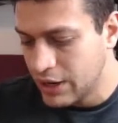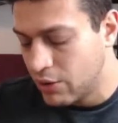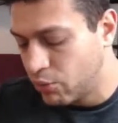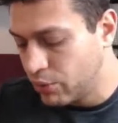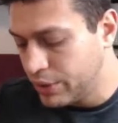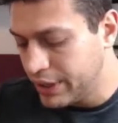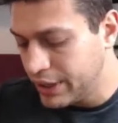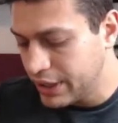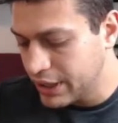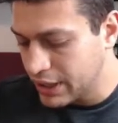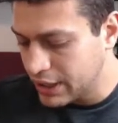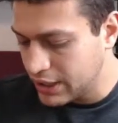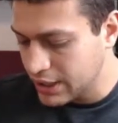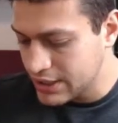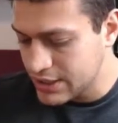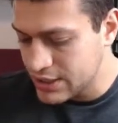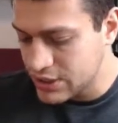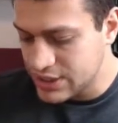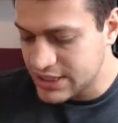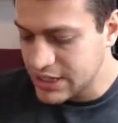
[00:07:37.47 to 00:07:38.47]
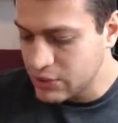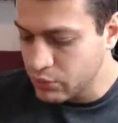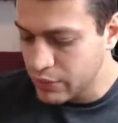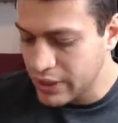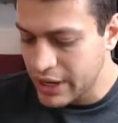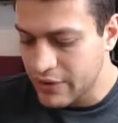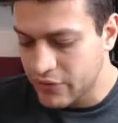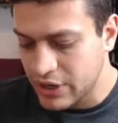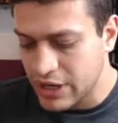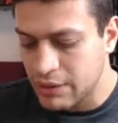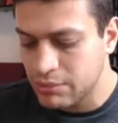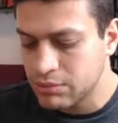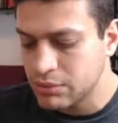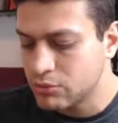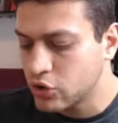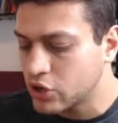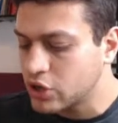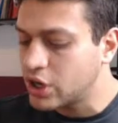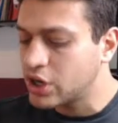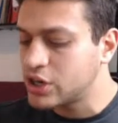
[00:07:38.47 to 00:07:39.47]
We see we have a couple
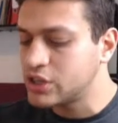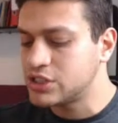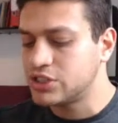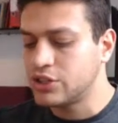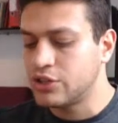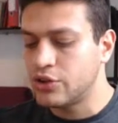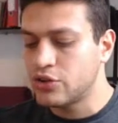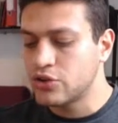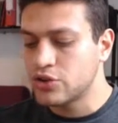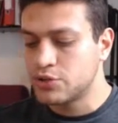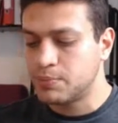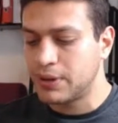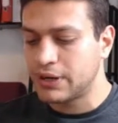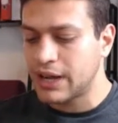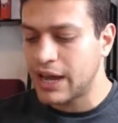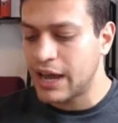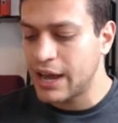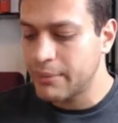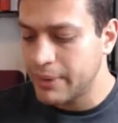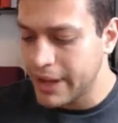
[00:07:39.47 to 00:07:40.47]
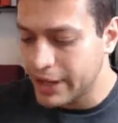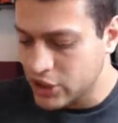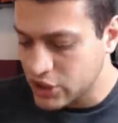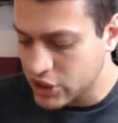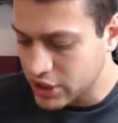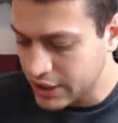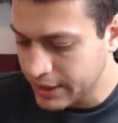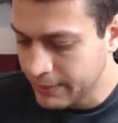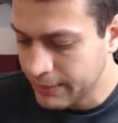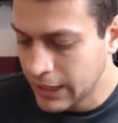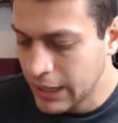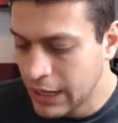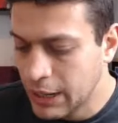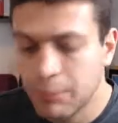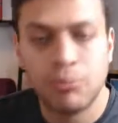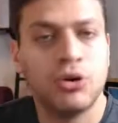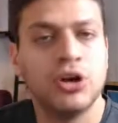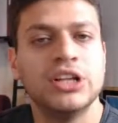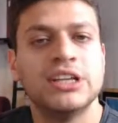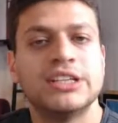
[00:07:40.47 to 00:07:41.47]
more cards to use, but I'm actually
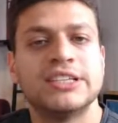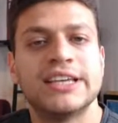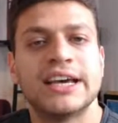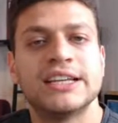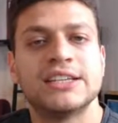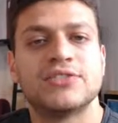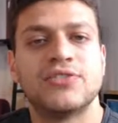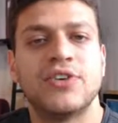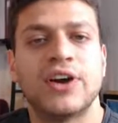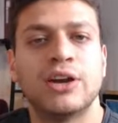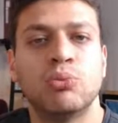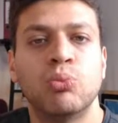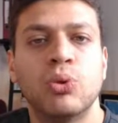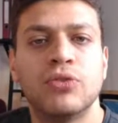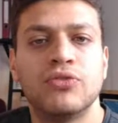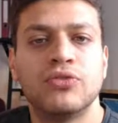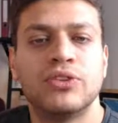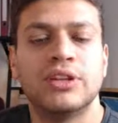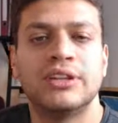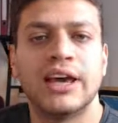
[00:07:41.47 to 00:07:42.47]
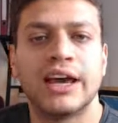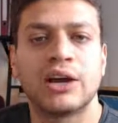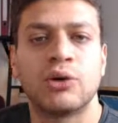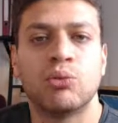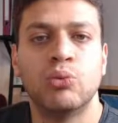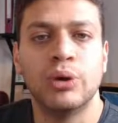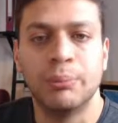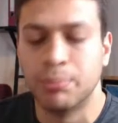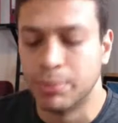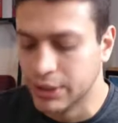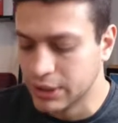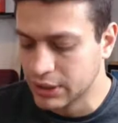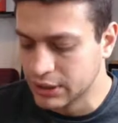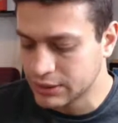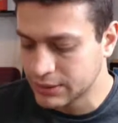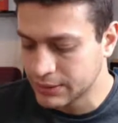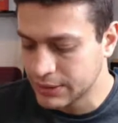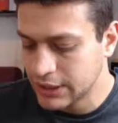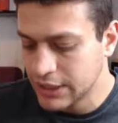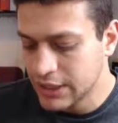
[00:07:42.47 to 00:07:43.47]
pretty satisfied with the deck we
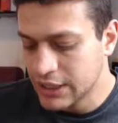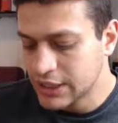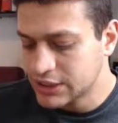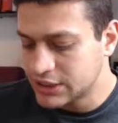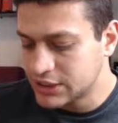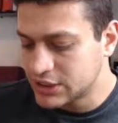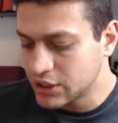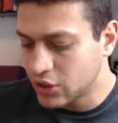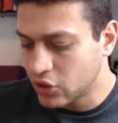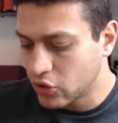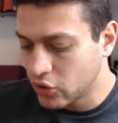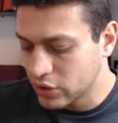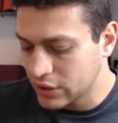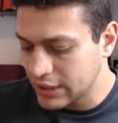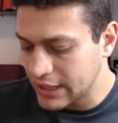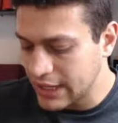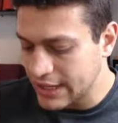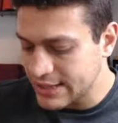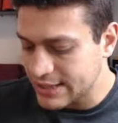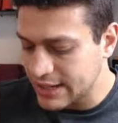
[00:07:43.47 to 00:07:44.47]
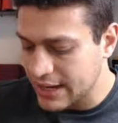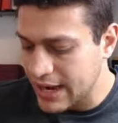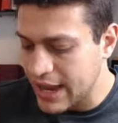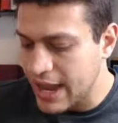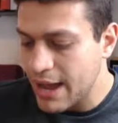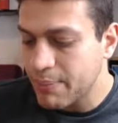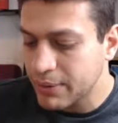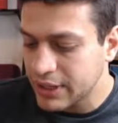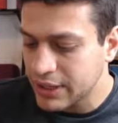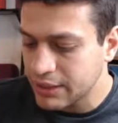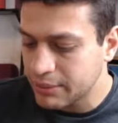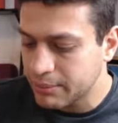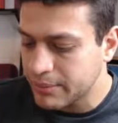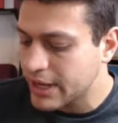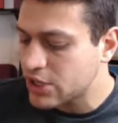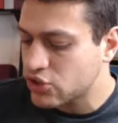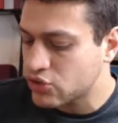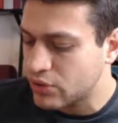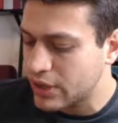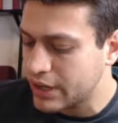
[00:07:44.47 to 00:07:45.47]
built. So let's hop in a
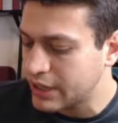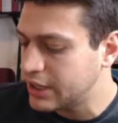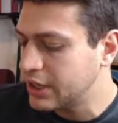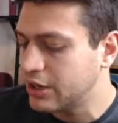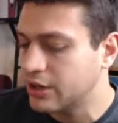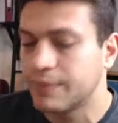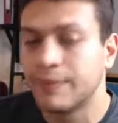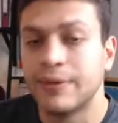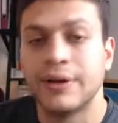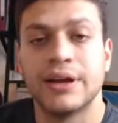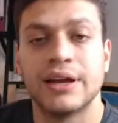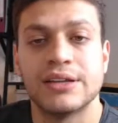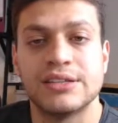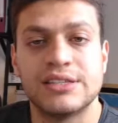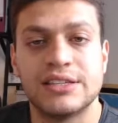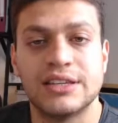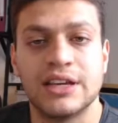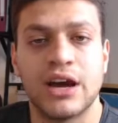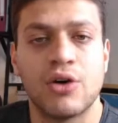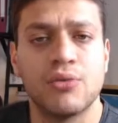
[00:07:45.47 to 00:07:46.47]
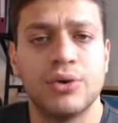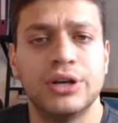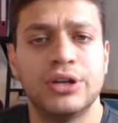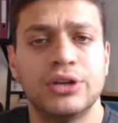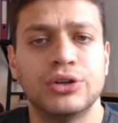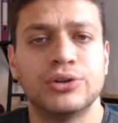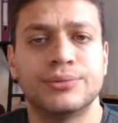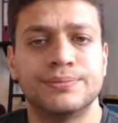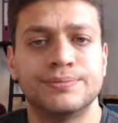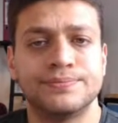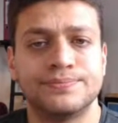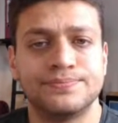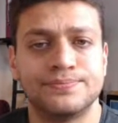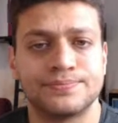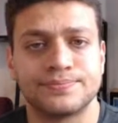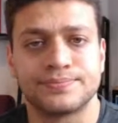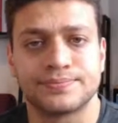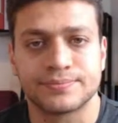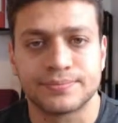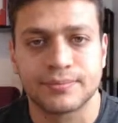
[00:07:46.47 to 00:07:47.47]
match right here and see how we do.
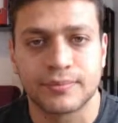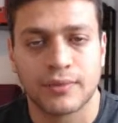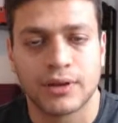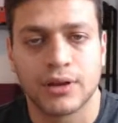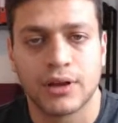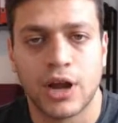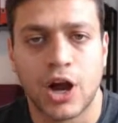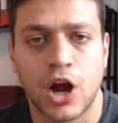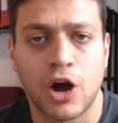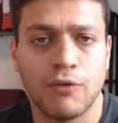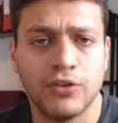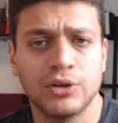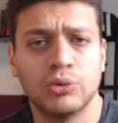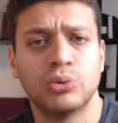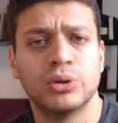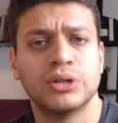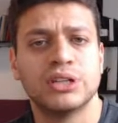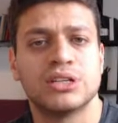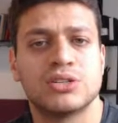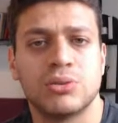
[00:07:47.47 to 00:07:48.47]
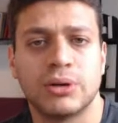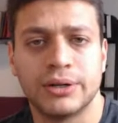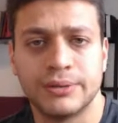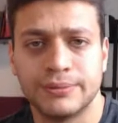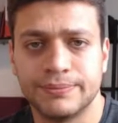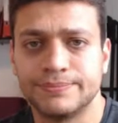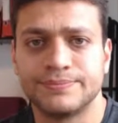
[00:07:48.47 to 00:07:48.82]
Hopefully win this one.